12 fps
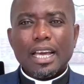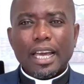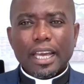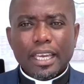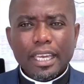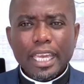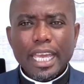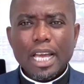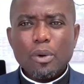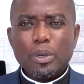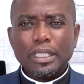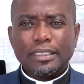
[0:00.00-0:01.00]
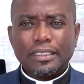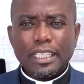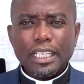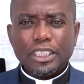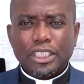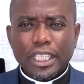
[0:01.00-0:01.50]
Here we
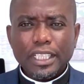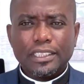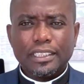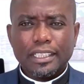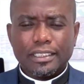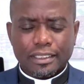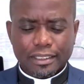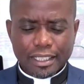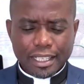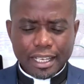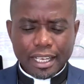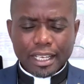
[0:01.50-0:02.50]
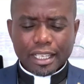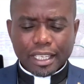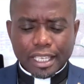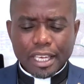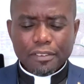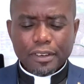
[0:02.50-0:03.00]
see Jesus
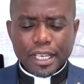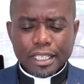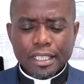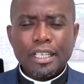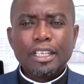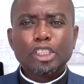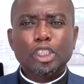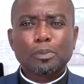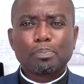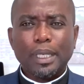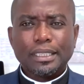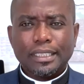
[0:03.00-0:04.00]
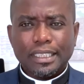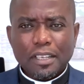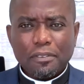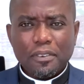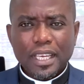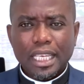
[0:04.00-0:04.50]
giving
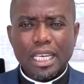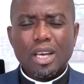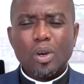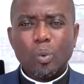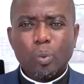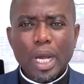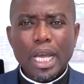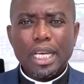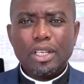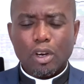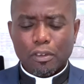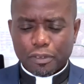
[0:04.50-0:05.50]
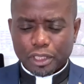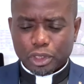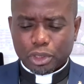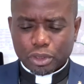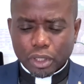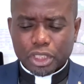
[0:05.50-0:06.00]
specific word of
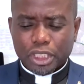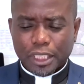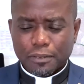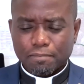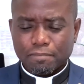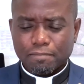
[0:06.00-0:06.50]
instruction.